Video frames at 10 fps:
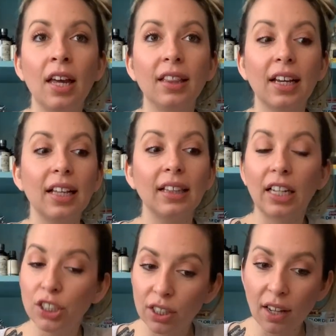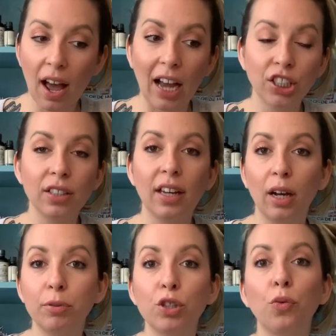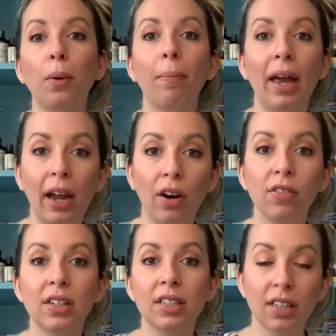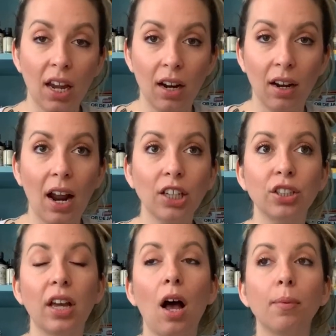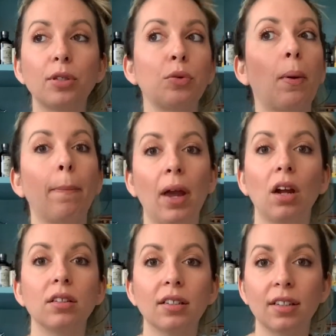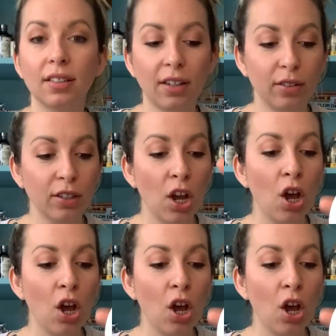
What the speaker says: The calendula actually helps to repair the skin. It actually helps to repair the skin cells.